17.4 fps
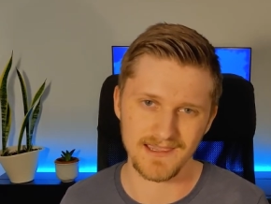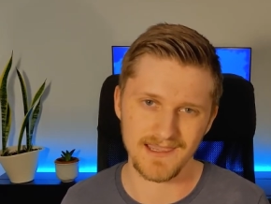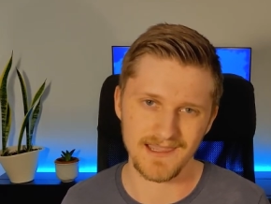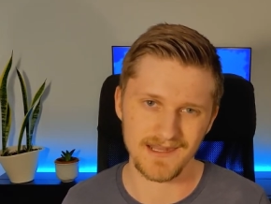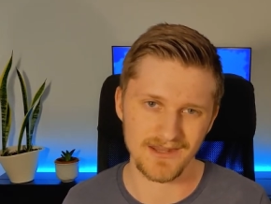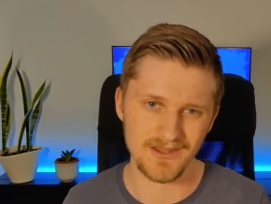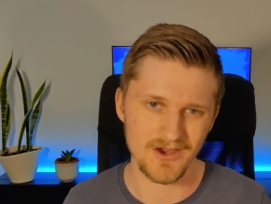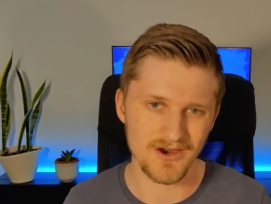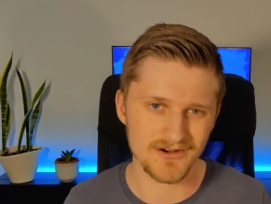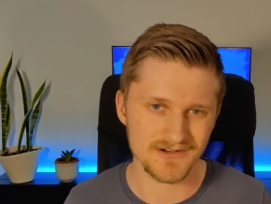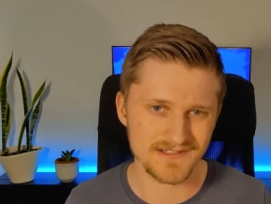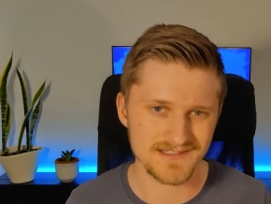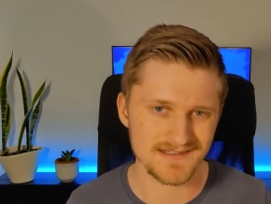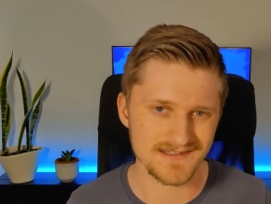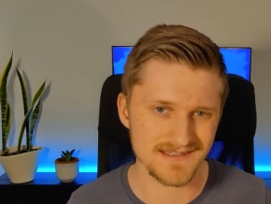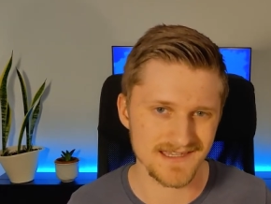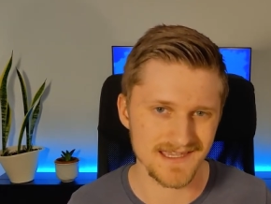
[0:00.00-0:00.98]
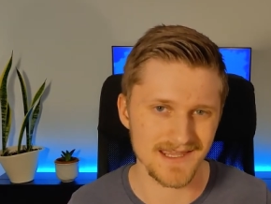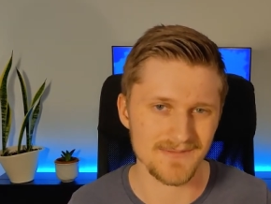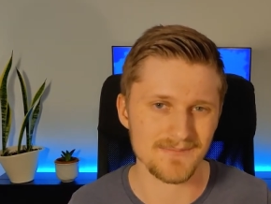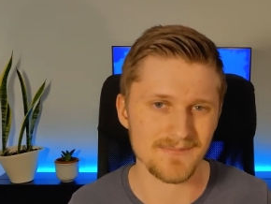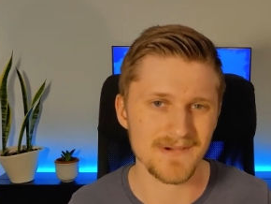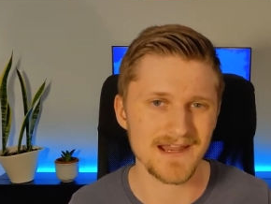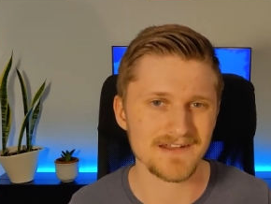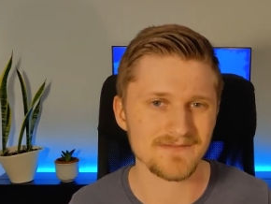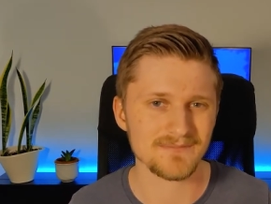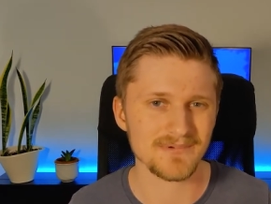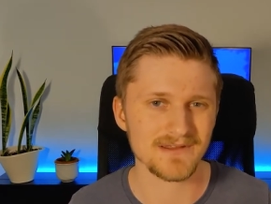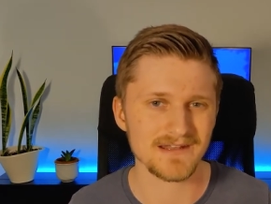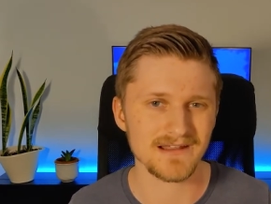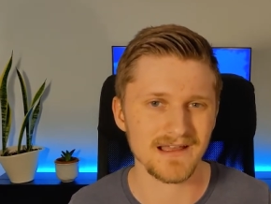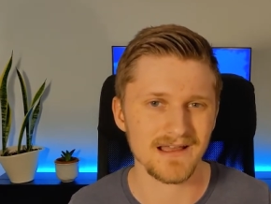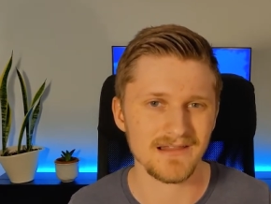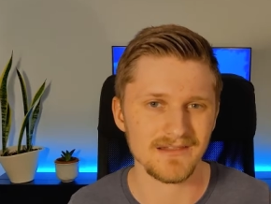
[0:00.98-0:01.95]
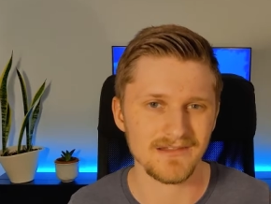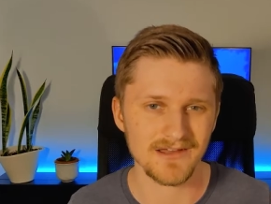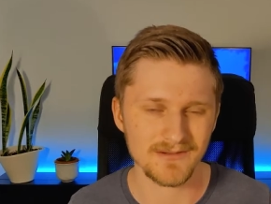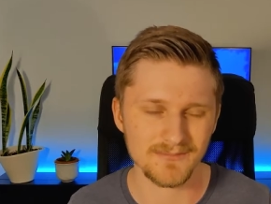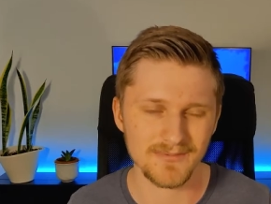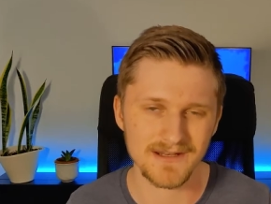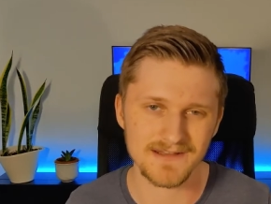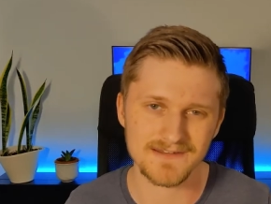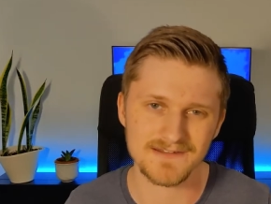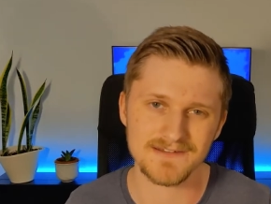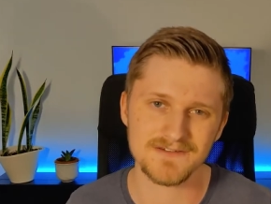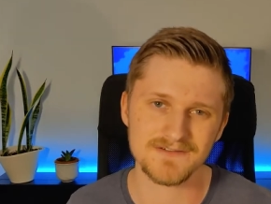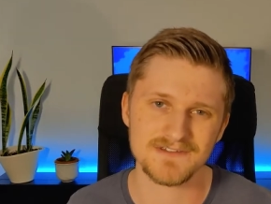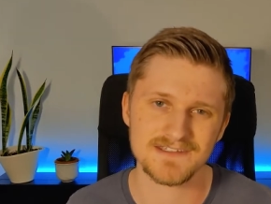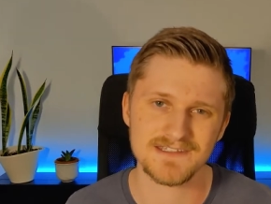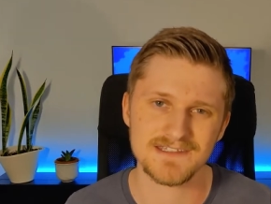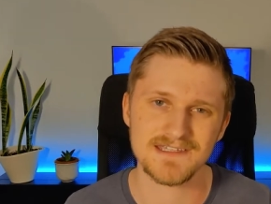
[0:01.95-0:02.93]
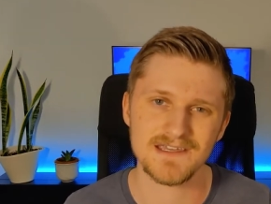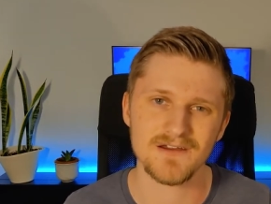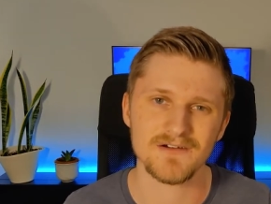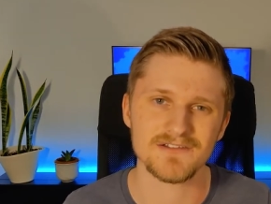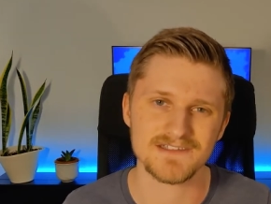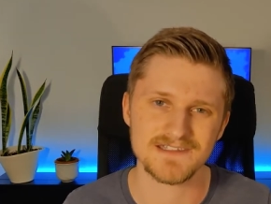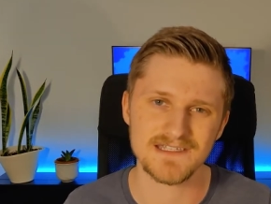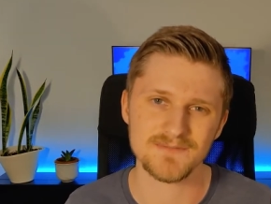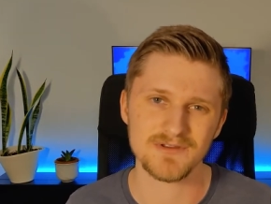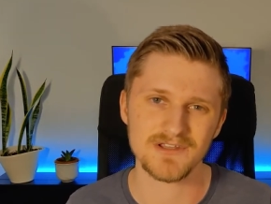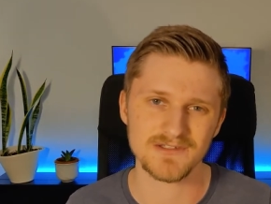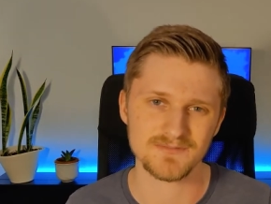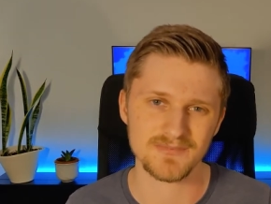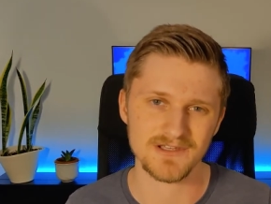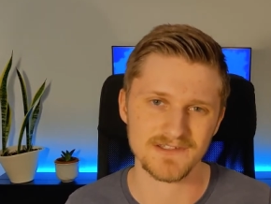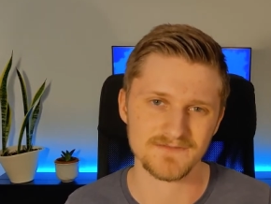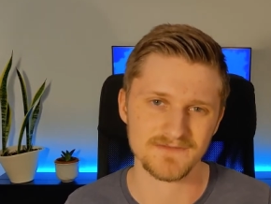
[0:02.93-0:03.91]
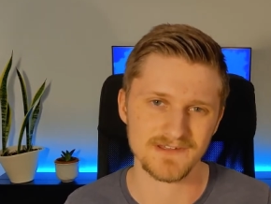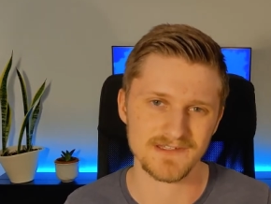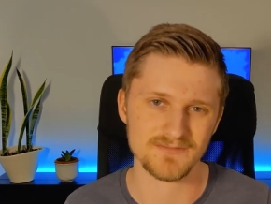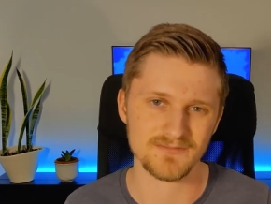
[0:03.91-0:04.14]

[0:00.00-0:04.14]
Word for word: And honestly, it might have been a lot better to use C or C plus plus for this